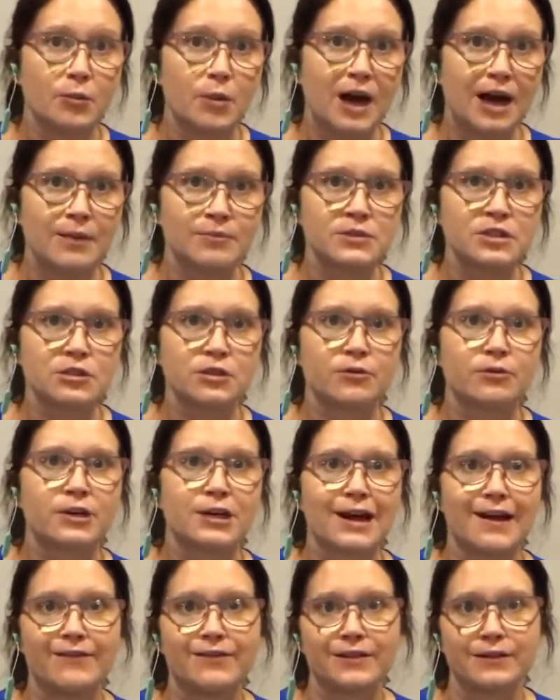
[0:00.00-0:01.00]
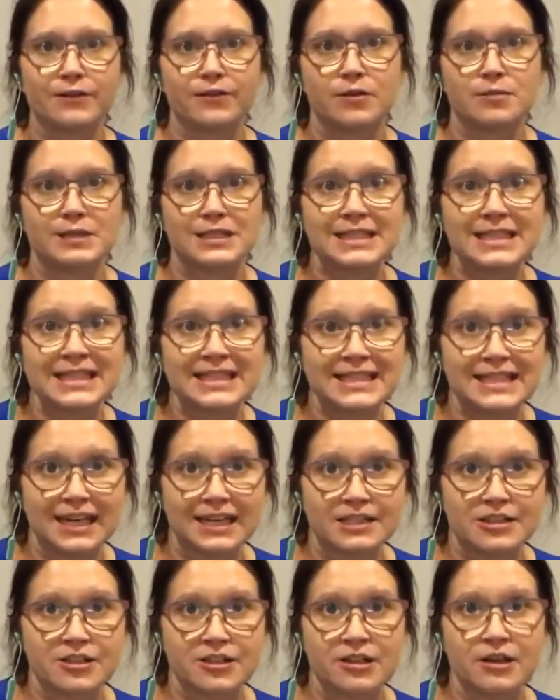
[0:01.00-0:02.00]
moms who are recovering from a
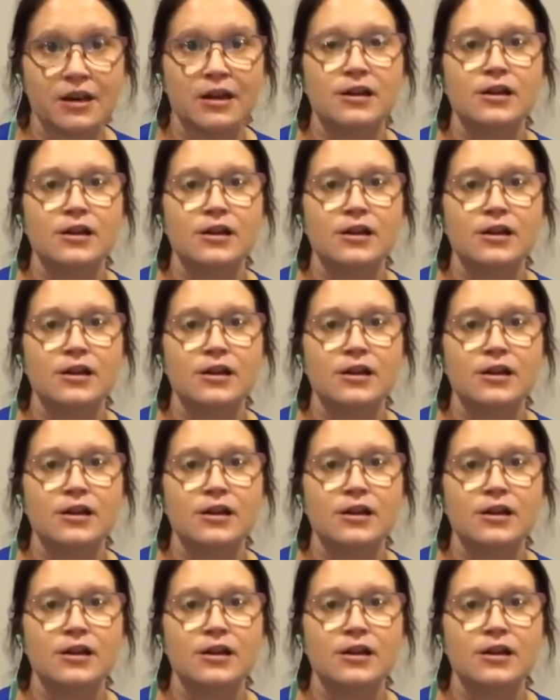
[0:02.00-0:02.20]
C-section.